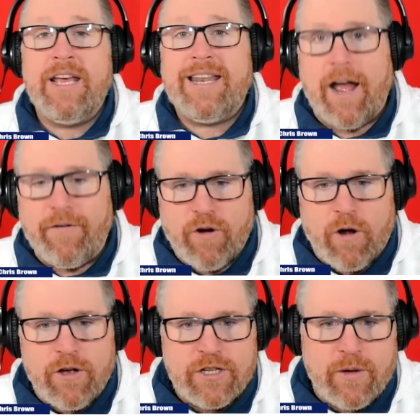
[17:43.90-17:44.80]
Now, if you're
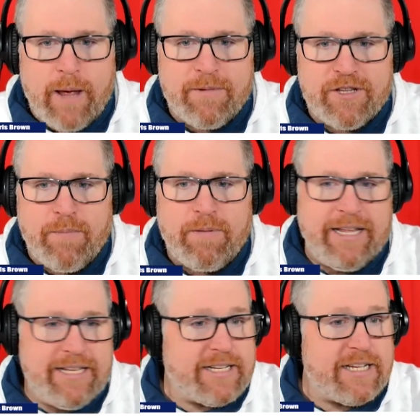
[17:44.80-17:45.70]
also able to,
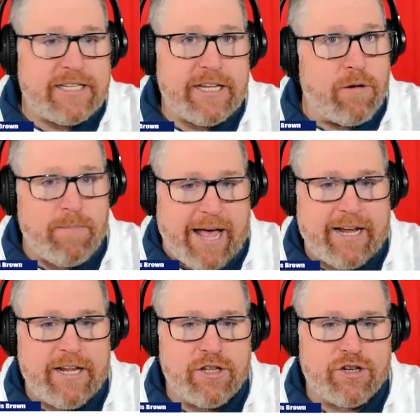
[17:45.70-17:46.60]
please consider
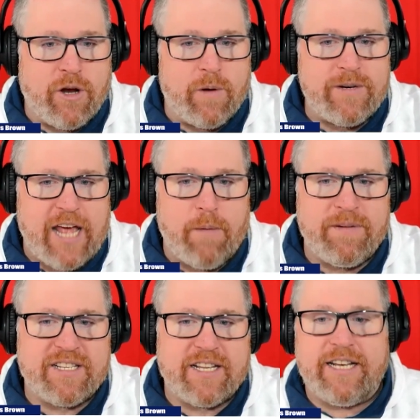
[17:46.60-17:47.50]
backing the show to help
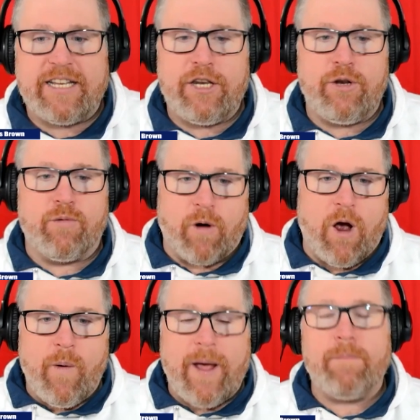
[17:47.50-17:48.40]
us continue
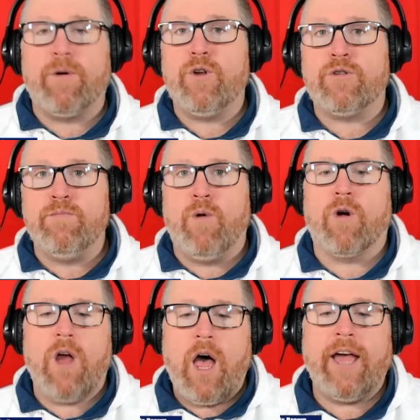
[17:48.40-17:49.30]
grow and produce
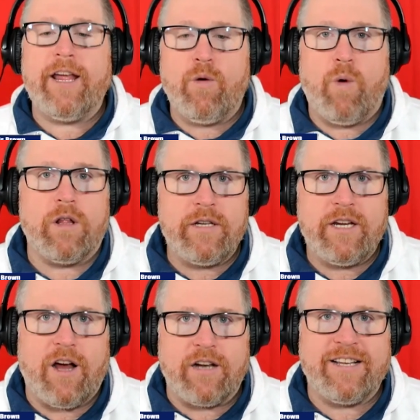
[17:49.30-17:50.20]
more high-quality
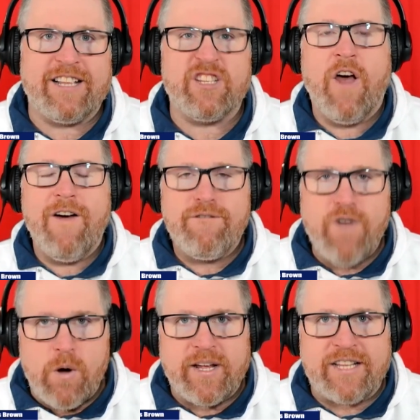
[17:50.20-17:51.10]
content
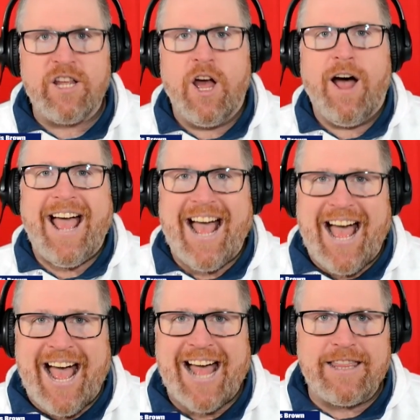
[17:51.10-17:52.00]
focused
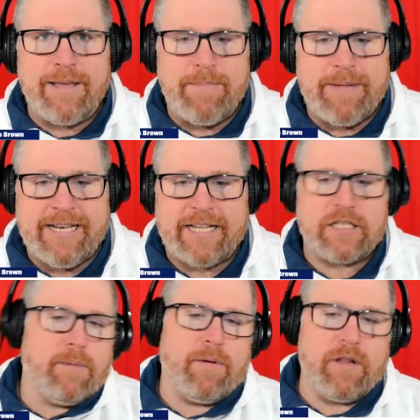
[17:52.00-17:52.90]
at the
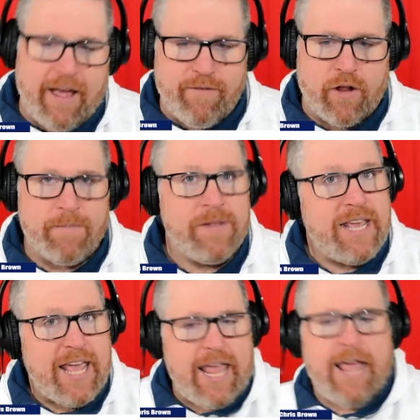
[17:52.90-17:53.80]
municipal level.
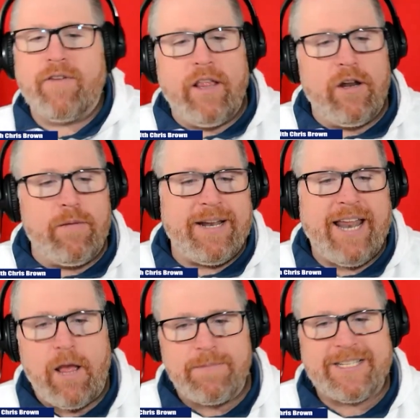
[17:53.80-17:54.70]
Every little bit
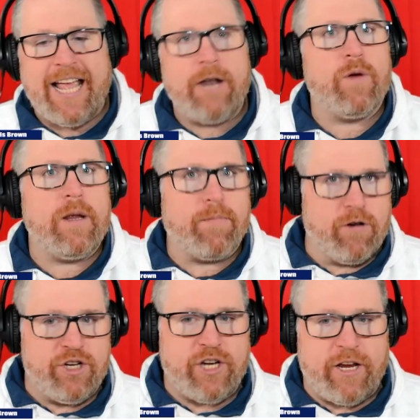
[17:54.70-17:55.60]
helps, and we
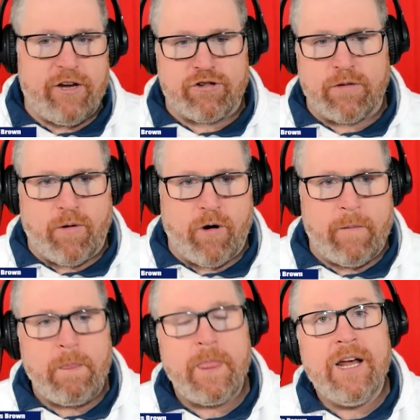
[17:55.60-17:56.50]
appreciate your
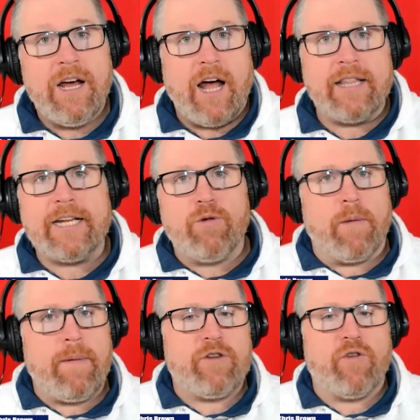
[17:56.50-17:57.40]
support. A link to our
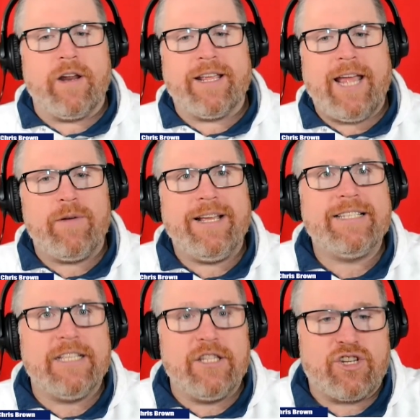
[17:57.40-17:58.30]
Patreon account
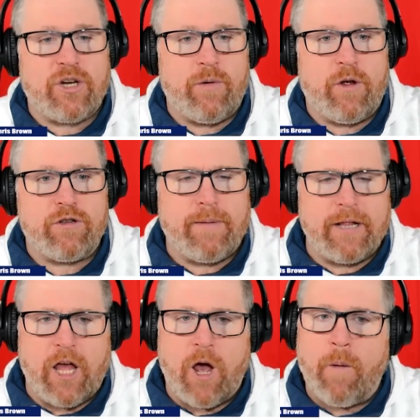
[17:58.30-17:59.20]
is in the show notes
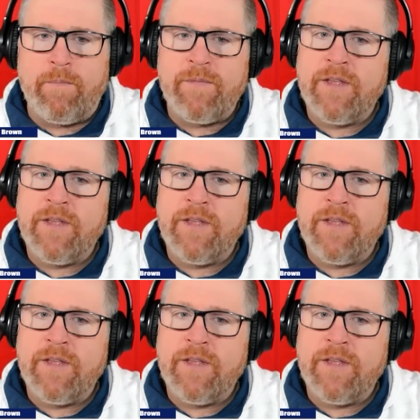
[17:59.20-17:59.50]
below.